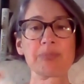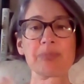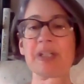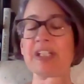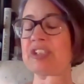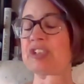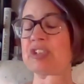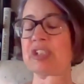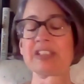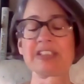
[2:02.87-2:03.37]

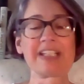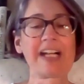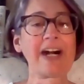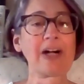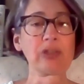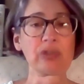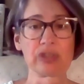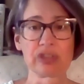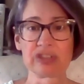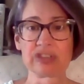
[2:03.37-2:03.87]
basic
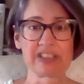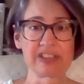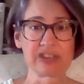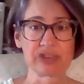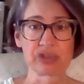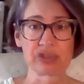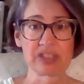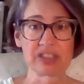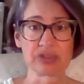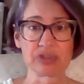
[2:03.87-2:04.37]

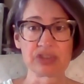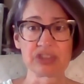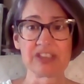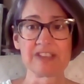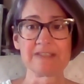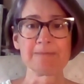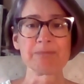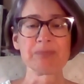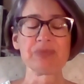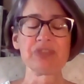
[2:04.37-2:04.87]
calculations.
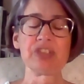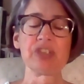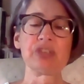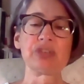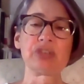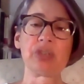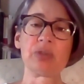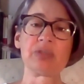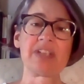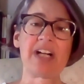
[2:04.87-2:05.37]

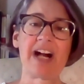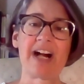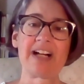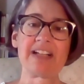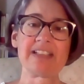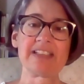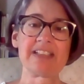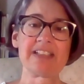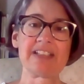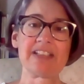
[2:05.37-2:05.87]
So
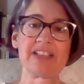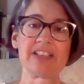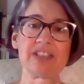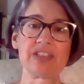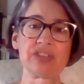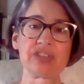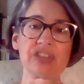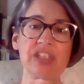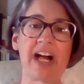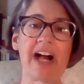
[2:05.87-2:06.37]
that
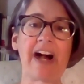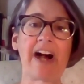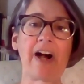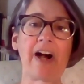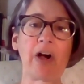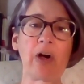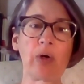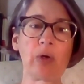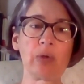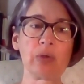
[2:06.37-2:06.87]
is
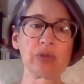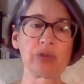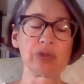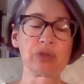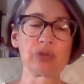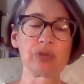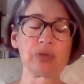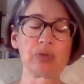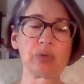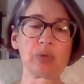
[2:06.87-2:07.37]
how
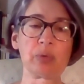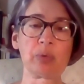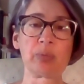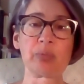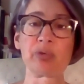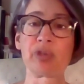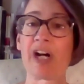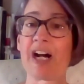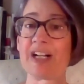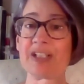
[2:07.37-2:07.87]
you
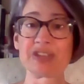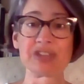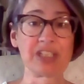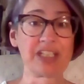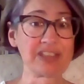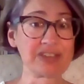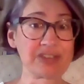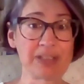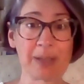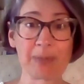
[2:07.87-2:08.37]

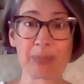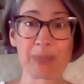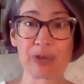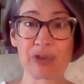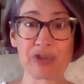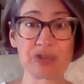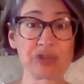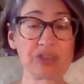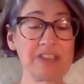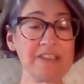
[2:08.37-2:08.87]
process
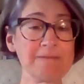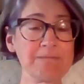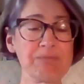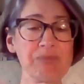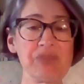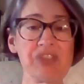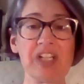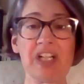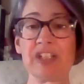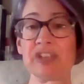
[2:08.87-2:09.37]
numbers,
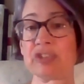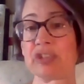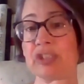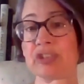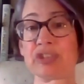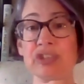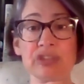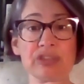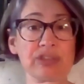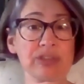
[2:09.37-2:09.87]

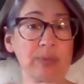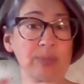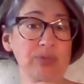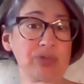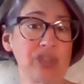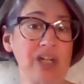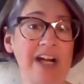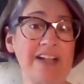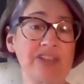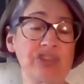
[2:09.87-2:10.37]
addition,
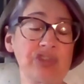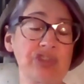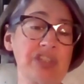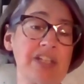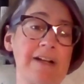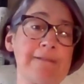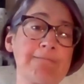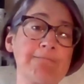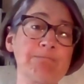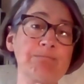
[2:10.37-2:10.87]

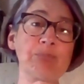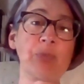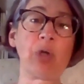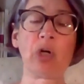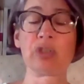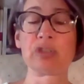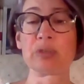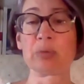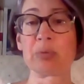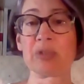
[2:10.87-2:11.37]
subtraction,
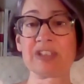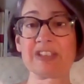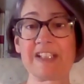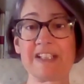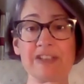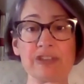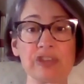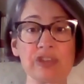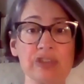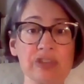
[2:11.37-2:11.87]

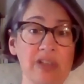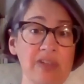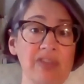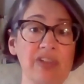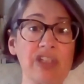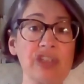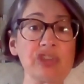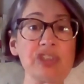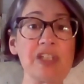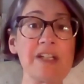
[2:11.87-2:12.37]
multiplication,
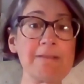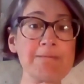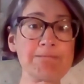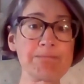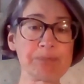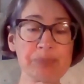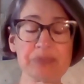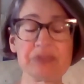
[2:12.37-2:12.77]
division,